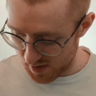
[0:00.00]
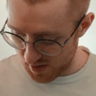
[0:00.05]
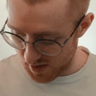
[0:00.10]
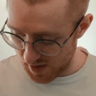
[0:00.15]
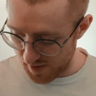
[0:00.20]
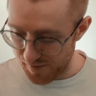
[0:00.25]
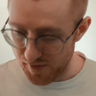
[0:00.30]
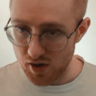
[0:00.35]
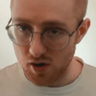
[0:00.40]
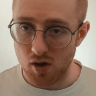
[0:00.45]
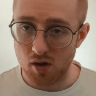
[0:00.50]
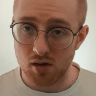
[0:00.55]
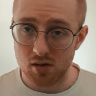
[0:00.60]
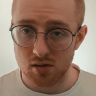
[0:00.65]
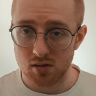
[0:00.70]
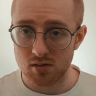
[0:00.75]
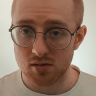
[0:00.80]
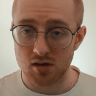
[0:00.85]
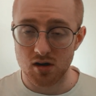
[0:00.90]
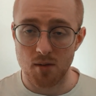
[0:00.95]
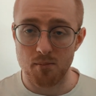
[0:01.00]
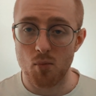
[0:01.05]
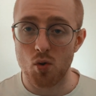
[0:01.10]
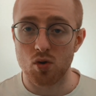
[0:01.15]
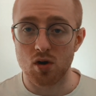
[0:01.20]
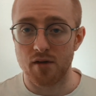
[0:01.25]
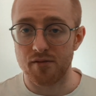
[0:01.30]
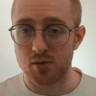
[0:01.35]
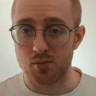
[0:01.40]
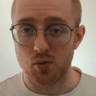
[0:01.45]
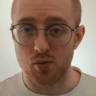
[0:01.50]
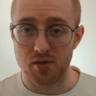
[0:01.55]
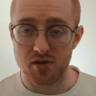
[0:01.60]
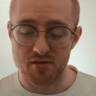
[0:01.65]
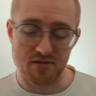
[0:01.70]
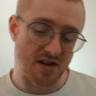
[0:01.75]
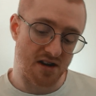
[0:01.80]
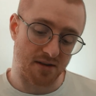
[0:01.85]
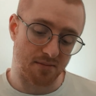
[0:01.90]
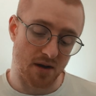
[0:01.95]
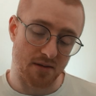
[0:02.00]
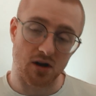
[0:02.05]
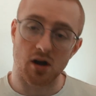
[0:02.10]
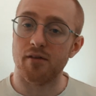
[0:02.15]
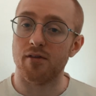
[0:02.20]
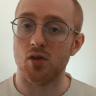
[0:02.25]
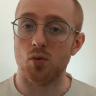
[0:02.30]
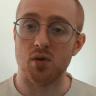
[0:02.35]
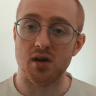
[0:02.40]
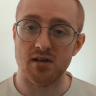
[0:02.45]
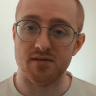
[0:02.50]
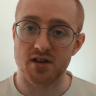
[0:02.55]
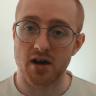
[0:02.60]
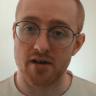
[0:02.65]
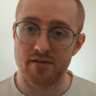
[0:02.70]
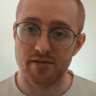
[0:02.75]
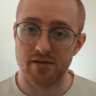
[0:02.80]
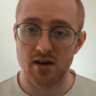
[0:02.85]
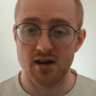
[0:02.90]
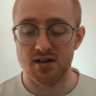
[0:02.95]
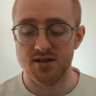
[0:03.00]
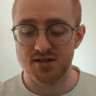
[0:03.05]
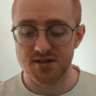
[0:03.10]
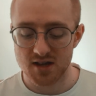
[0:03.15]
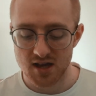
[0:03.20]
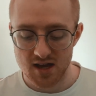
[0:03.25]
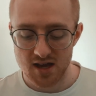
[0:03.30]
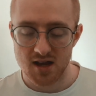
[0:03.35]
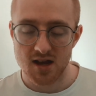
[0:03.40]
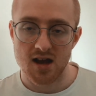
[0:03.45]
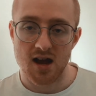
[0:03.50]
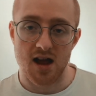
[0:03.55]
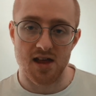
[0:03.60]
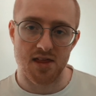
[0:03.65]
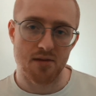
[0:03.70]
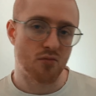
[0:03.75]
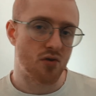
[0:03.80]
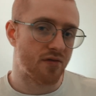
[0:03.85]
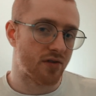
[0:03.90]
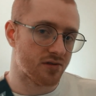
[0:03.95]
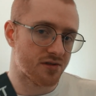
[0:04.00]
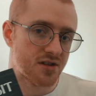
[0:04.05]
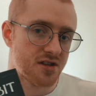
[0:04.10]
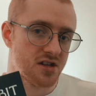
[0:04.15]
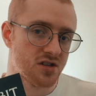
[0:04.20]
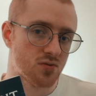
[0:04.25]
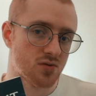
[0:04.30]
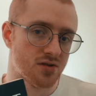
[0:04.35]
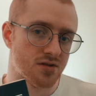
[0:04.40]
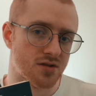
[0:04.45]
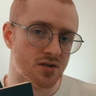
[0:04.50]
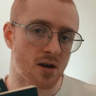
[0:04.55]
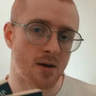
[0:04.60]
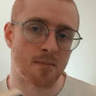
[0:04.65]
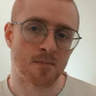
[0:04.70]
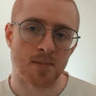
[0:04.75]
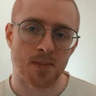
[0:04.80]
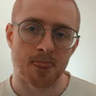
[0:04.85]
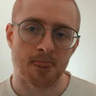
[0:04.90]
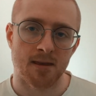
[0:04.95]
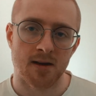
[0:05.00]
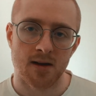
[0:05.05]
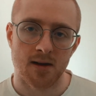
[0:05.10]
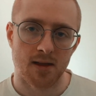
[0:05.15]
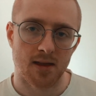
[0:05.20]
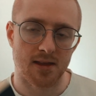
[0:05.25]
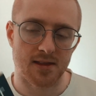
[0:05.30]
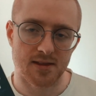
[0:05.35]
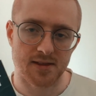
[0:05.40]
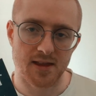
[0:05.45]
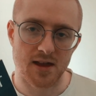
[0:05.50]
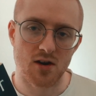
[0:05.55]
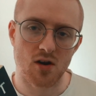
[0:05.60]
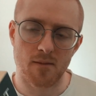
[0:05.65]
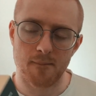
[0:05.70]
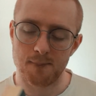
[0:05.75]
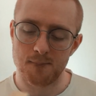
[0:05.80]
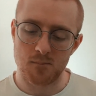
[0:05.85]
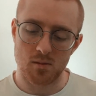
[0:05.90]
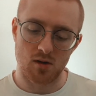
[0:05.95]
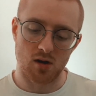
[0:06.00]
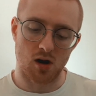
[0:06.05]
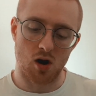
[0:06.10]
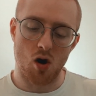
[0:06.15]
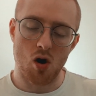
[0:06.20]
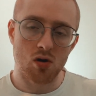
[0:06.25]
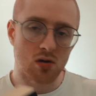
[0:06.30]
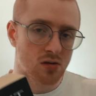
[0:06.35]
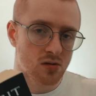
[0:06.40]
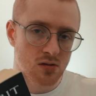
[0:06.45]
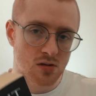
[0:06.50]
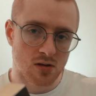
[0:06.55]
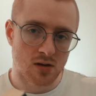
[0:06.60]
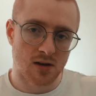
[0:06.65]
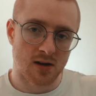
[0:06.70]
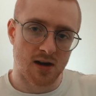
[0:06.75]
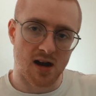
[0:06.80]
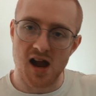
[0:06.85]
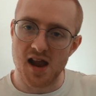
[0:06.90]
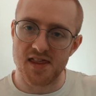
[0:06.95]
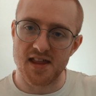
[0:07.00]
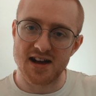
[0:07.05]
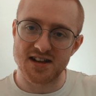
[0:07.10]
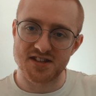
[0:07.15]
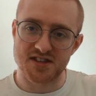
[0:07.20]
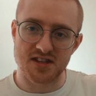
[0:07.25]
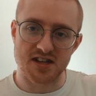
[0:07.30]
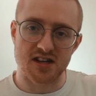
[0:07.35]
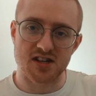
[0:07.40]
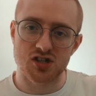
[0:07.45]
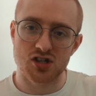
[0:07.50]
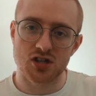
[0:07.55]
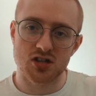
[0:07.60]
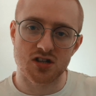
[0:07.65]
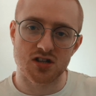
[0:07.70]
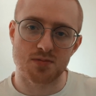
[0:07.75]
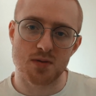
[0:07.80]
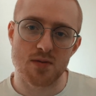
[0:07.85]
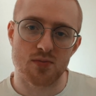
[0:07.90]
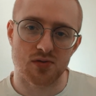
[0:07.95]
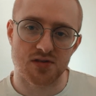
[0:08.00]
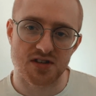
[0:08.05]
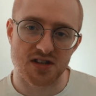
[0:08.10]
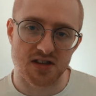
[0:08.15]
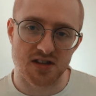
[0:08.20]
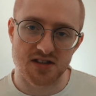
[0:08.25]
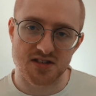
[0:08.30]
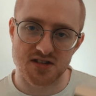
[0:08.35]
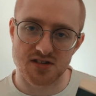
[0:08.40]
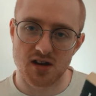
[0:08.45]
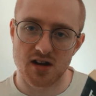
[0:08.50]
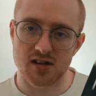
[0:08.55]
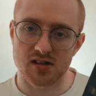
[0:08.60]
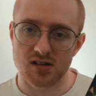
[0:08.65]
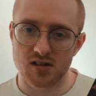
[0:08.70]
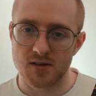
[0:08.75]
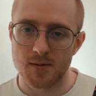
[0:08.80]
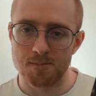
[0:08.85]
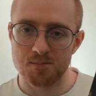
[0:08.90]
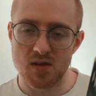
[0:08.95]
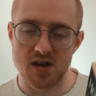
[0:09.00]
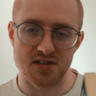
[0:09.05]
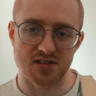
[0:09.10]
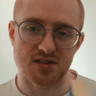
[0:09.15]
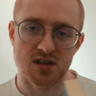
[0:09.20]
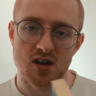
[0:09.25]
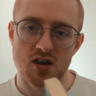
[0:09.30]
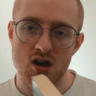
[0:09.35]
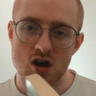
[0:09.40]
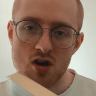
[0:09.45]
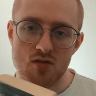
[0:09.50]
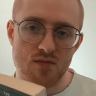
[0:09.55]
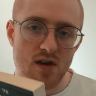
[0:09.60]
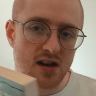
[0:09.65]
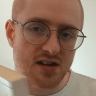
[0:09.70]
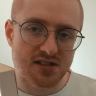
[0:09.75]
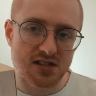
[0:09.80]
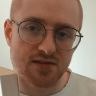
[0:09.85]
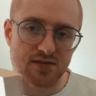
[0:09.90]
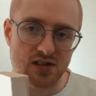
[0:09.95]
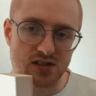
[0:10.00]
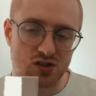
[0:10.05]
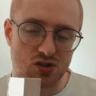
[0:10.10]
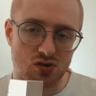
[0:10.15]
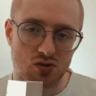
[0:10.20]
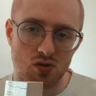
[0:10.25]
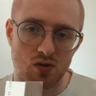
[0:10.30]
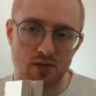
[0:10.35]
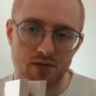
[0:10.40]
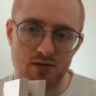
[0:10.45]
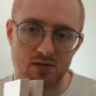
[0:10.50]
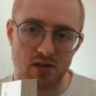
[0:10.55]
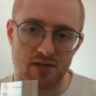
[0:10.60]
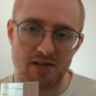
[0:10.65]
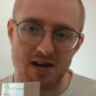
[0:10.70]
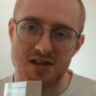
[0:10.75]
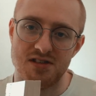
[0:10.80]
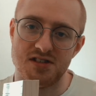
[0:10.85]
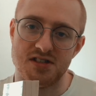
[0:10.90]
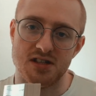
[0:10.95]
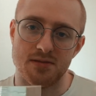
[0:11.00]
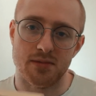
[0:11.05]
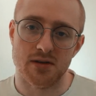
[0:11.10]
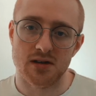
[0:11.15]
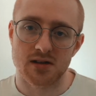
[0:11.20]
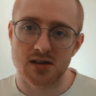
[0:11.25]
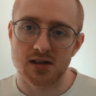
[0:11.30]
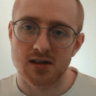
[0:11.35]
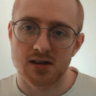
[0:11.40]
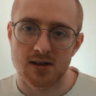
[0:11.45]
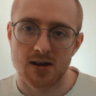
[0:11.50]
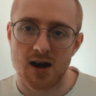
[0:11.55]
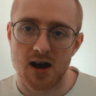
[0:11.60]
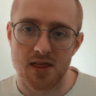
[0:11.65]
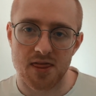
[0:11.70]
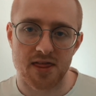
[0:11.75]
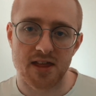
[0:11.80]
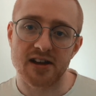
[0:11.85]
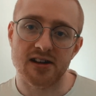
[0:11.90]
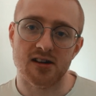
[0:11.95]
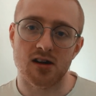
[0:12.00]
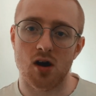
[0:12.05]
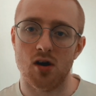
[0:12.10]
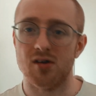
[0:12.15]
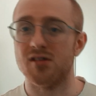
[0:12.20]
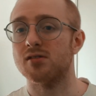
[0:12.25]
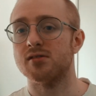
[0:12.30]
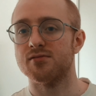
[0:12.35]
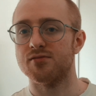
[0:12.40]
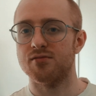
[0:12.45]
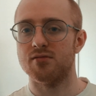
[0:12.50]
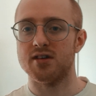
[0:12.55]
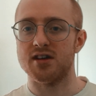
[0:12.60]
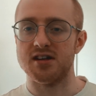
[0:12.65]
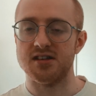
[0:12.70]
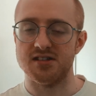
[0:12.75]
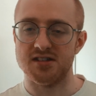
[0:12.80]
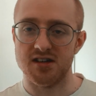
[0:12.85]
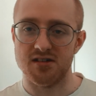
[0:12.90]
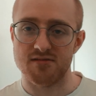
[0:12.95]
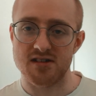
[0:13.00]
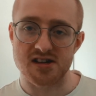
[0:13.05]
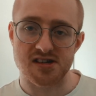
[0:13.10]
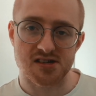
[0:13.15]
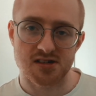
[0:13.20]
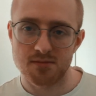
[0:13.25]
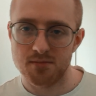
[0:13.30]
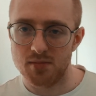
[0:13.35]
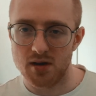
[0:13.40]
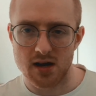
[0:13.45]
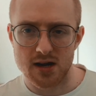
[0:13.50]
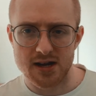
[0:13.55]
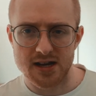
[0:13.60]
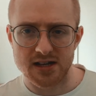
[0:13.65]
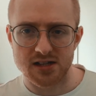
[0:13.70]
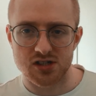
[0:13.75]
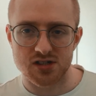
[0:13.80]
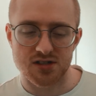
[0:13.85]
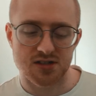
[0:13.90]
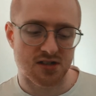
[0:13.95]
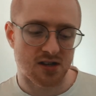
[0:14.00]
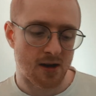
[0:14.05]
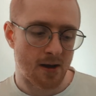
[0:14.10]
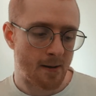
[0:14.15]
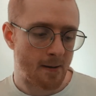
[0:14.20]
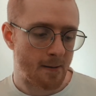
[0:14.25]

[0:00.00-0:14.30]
if you're more comfortable with your reading, maybe go for the Wheel of Time first and then move on to these ones. They're not long, and that's the issue, because people see these as relatively short for a fantasy book and think, oh, easier read, but it just